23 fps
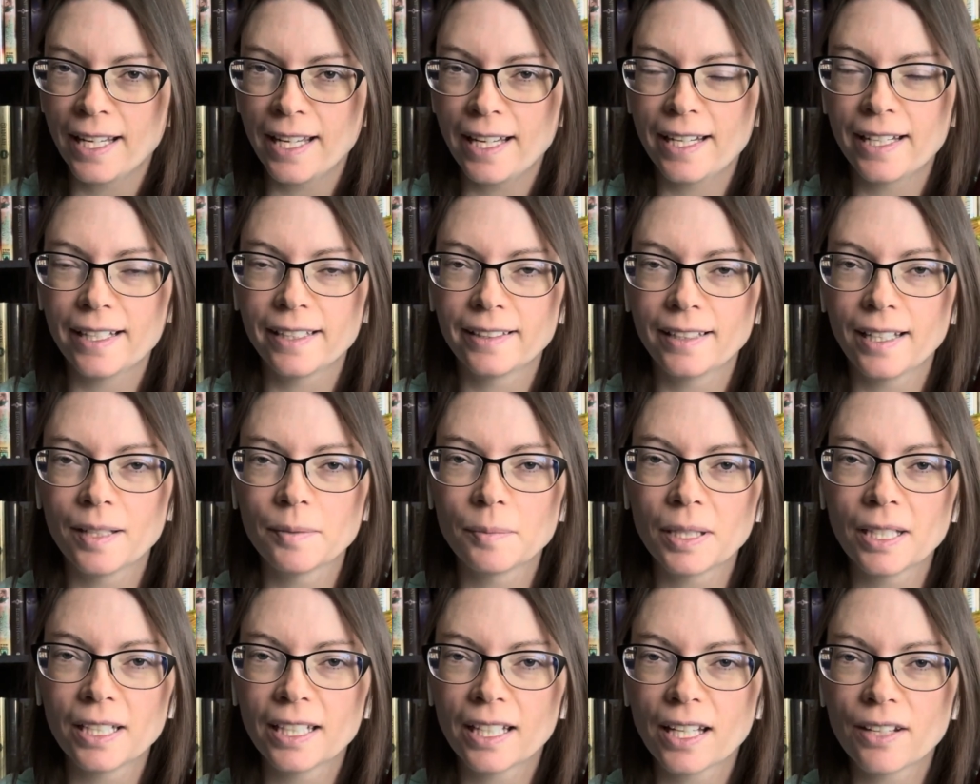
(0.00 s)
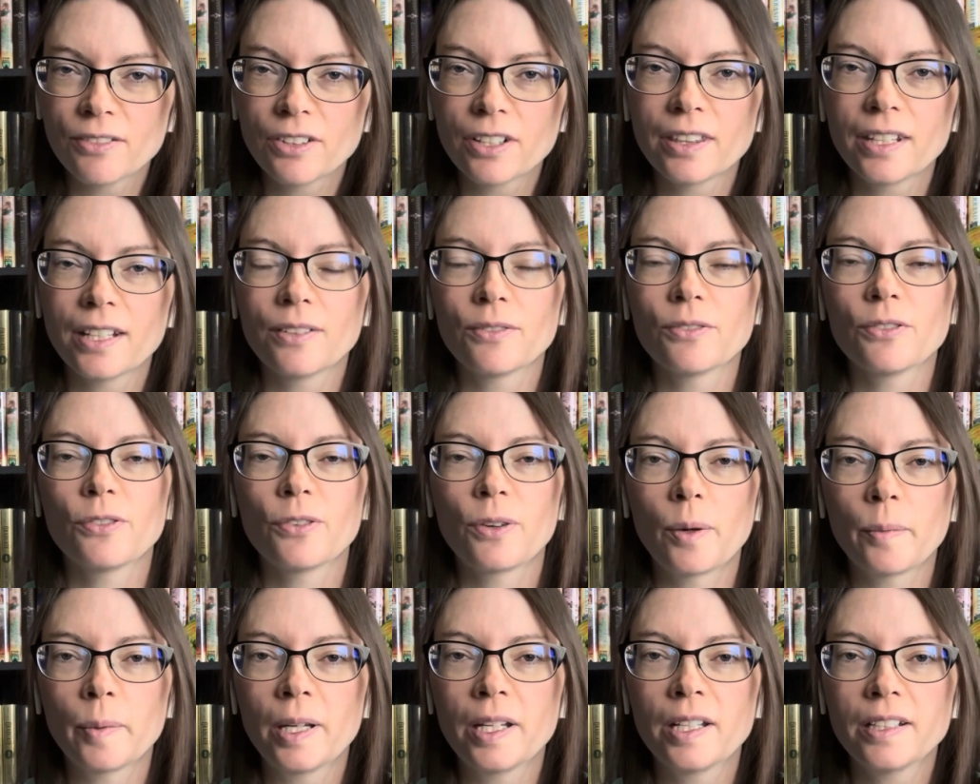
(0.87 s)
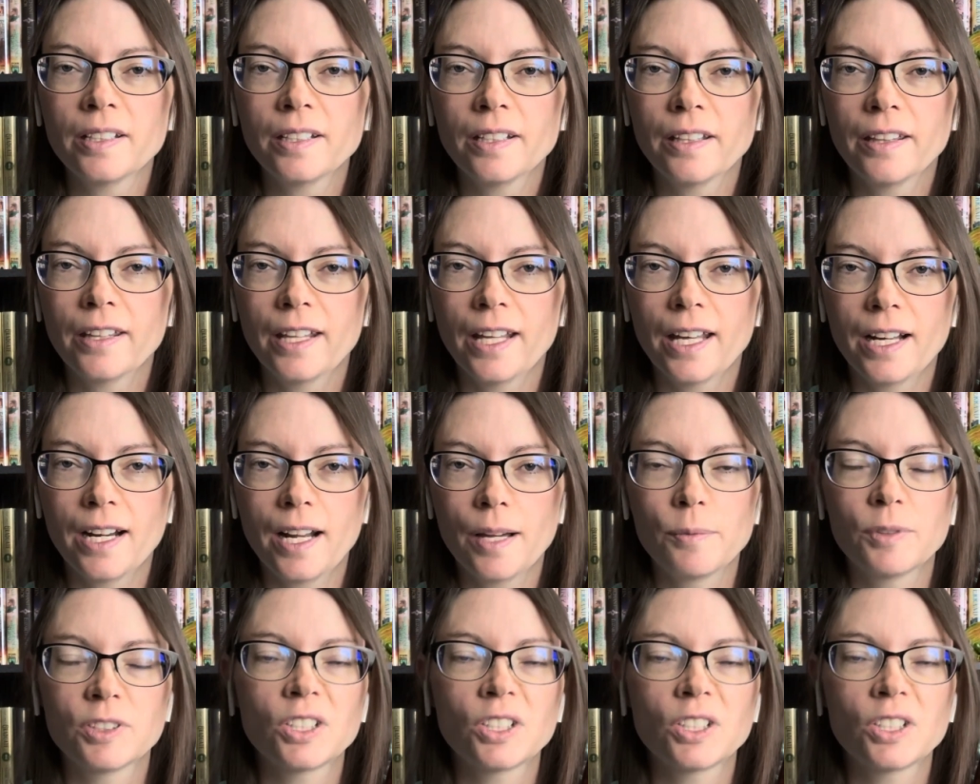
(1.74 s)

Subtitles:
and I'm getting everything from it that I was